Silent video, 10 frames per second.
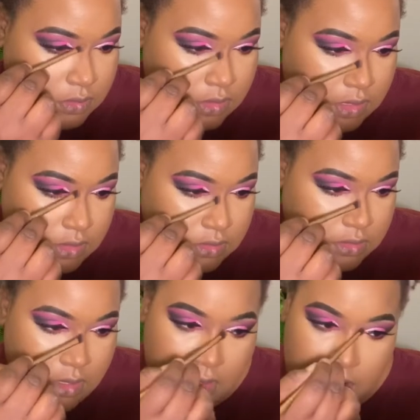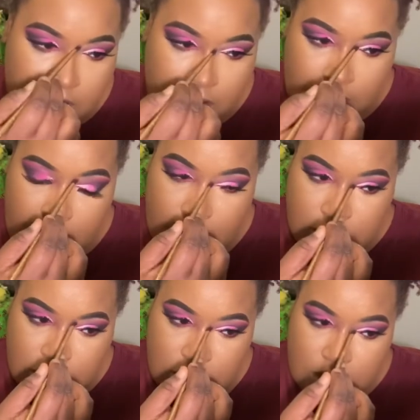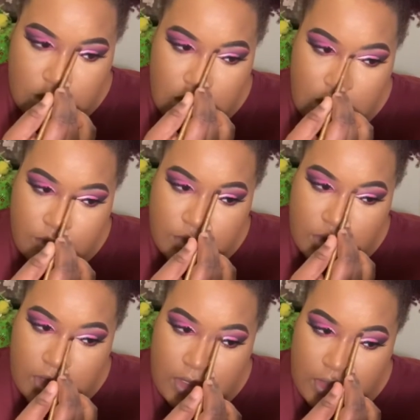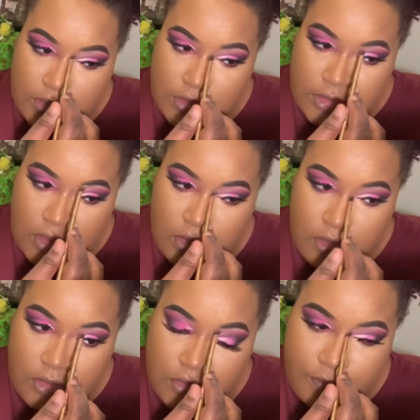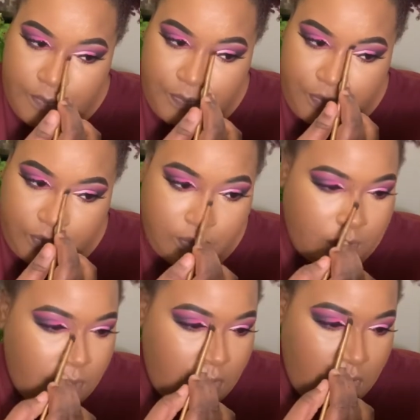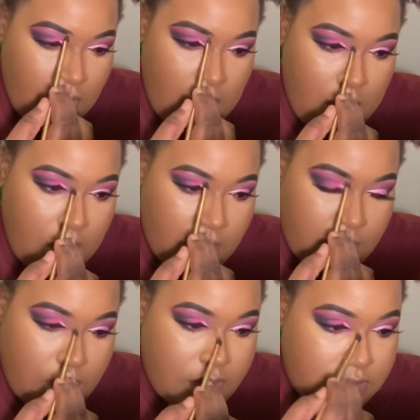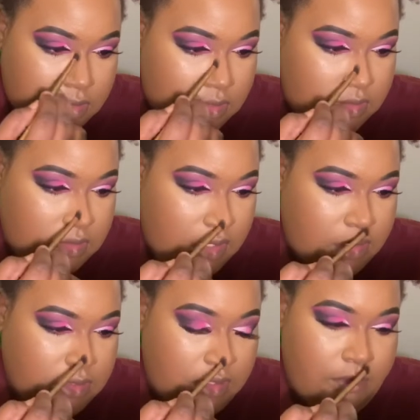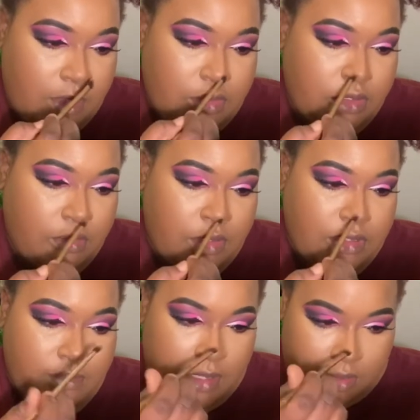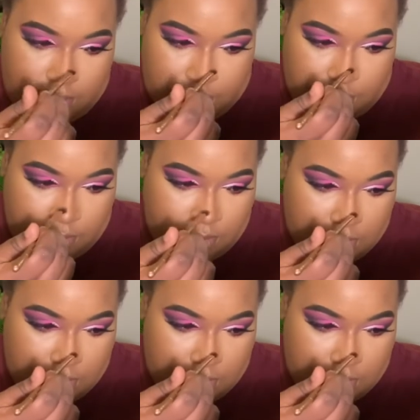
nice. I actually didn't think I was gonna like this color because it's not the same undertone as my other